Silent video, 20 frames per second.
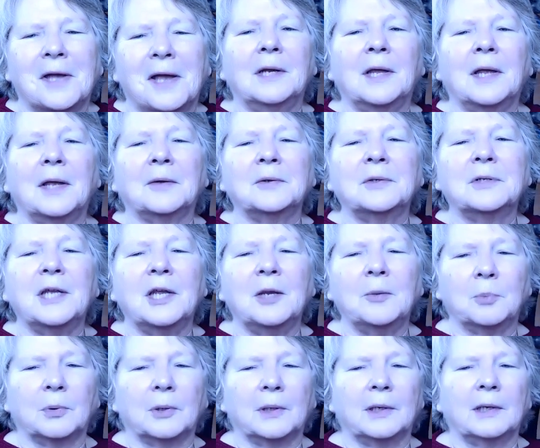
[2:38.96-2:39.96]
Okay. Inhale
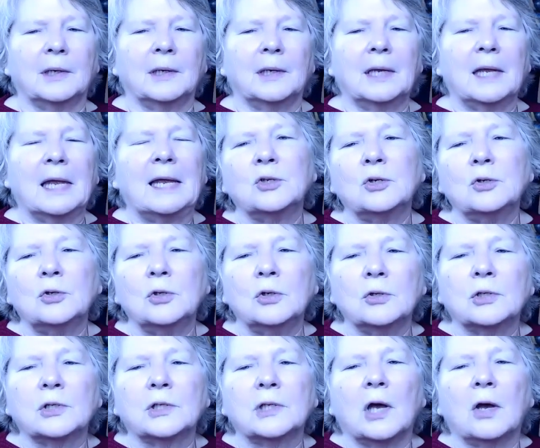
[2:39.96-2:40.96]
deeply. As you
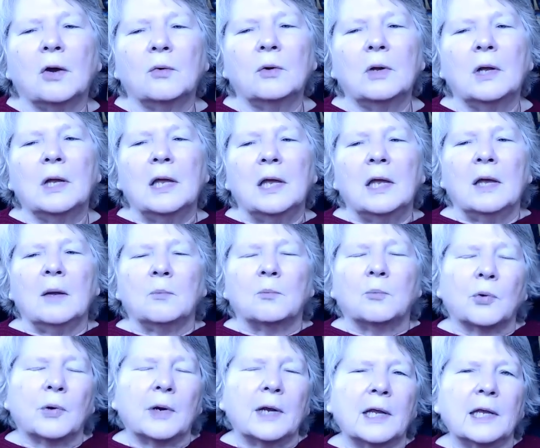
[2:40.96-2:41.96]
do so,
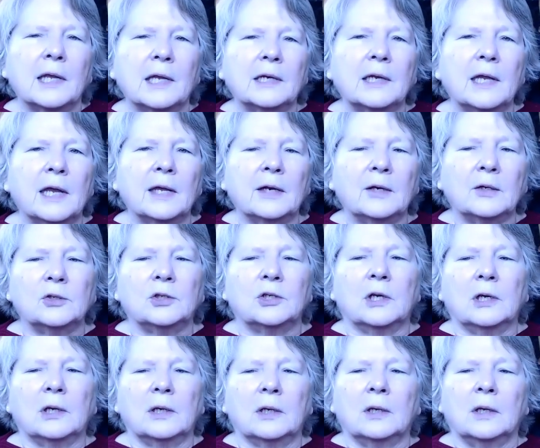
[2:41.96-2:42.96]
bring in
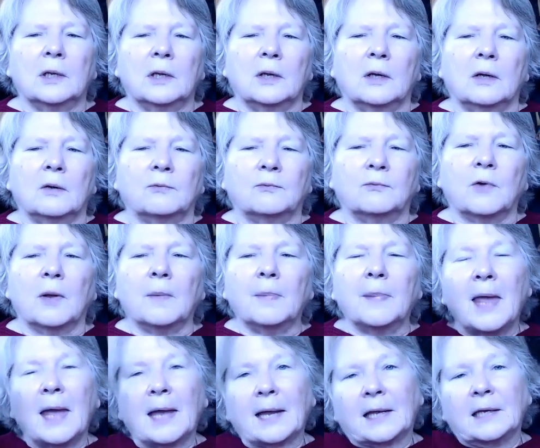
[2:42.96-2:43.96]
energy
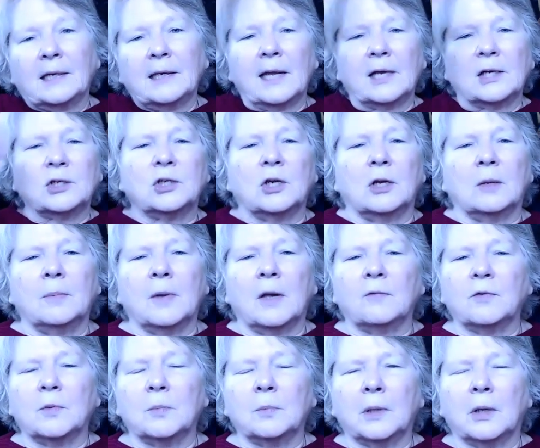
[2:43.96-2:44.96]
from that connection
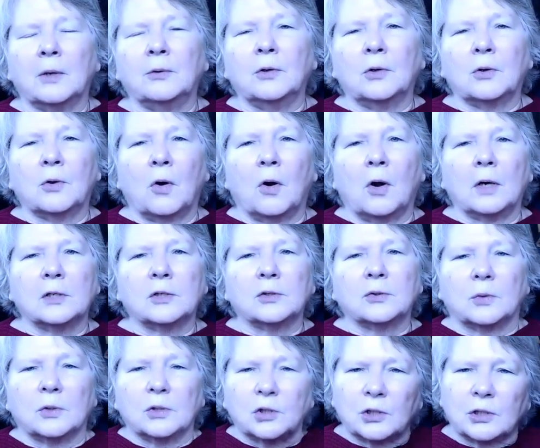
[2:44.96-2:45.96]
above and below to your
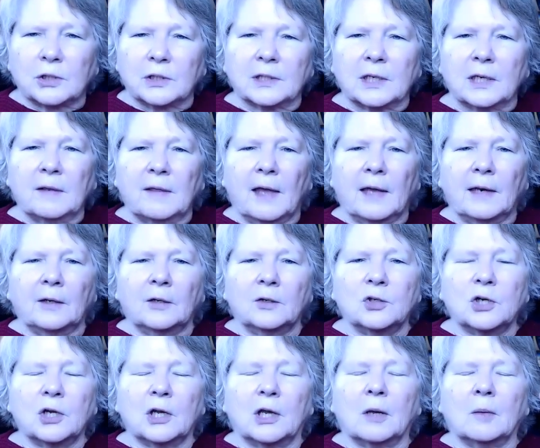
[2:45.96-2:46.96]
heart source. Just see that
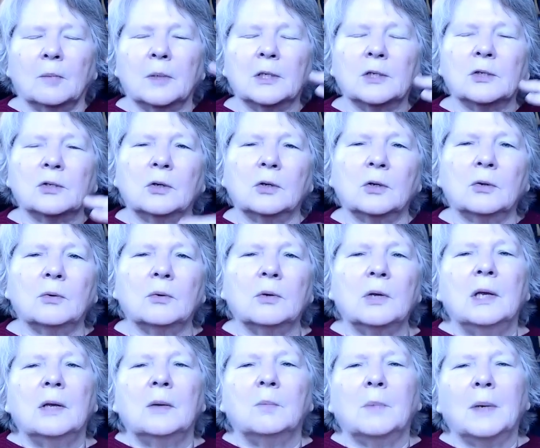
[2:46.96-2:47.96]
energy come into
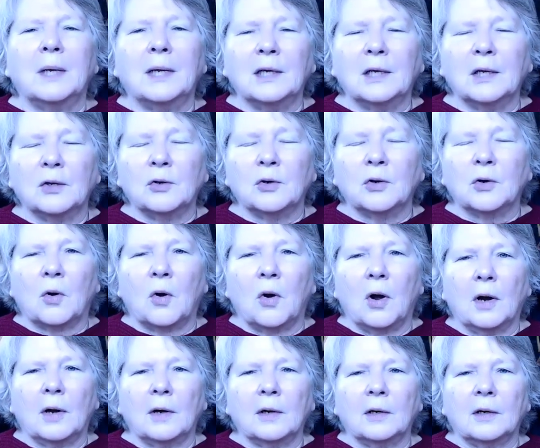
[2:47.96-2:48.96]
you, meeting in your
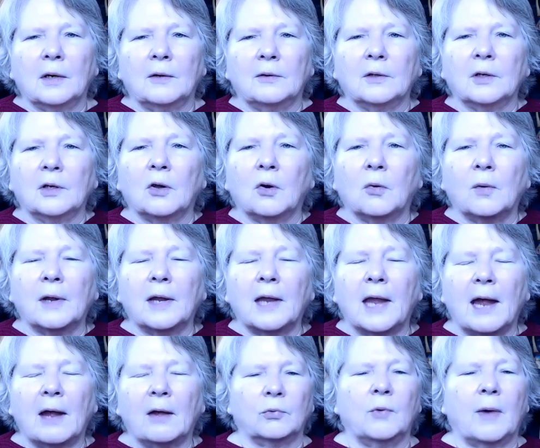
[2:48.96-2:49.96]
heart, and then
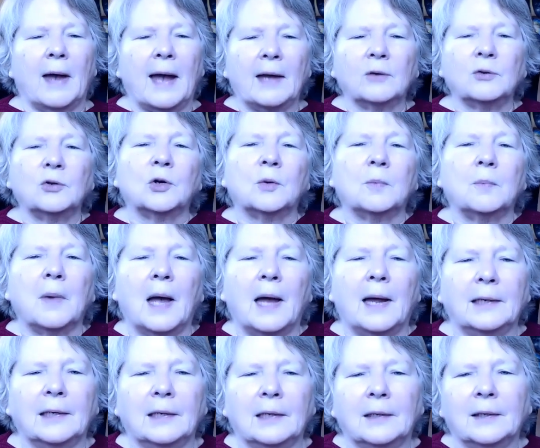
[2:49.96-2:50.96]
going throughout your
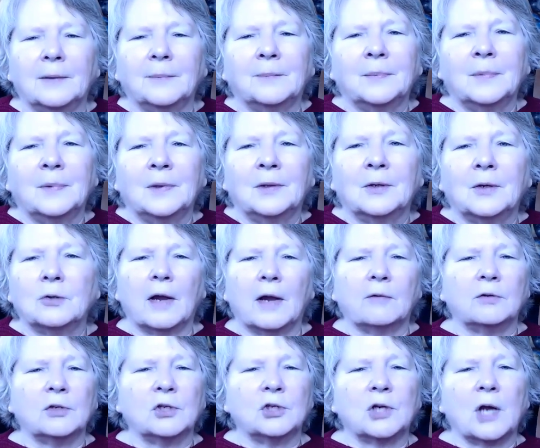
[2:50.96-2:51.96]
body, through
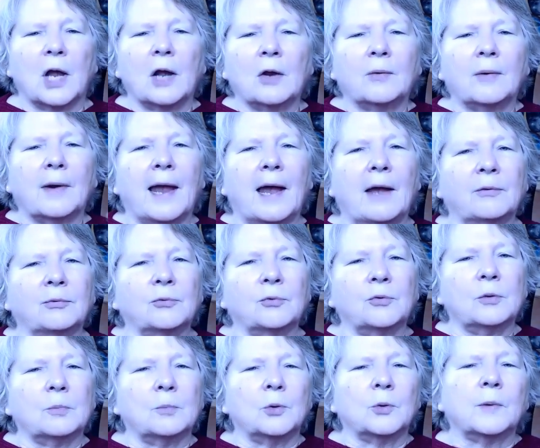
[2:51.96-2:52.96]
every chakra, out
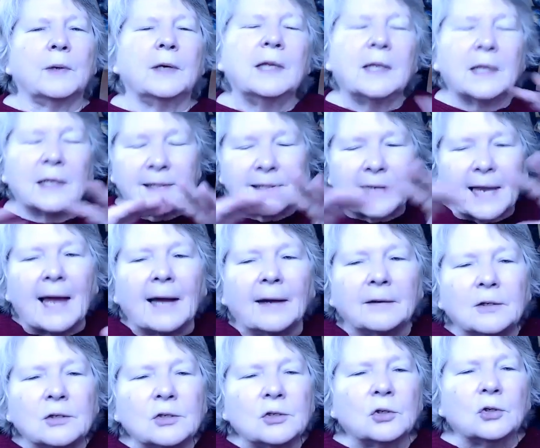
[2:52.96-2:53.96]
through the meridians,
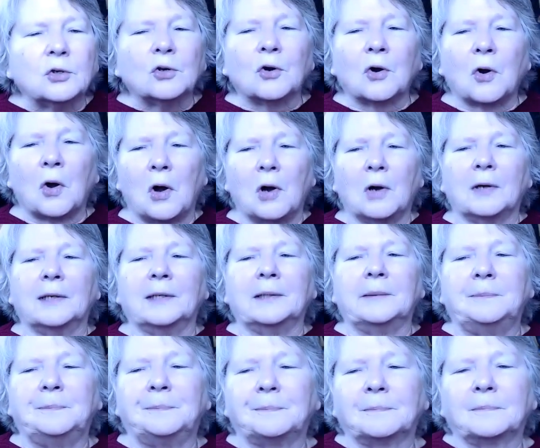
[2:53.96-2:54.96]
out into your
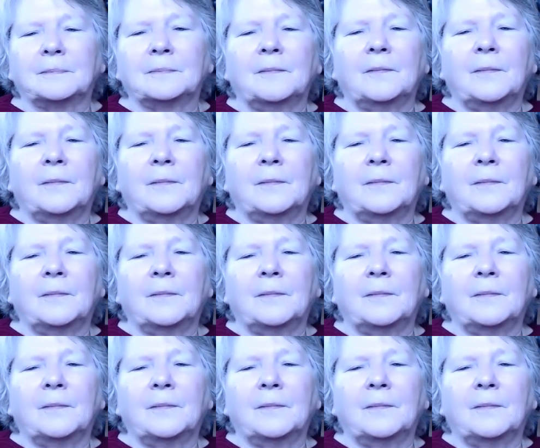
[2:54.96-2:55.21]
aura.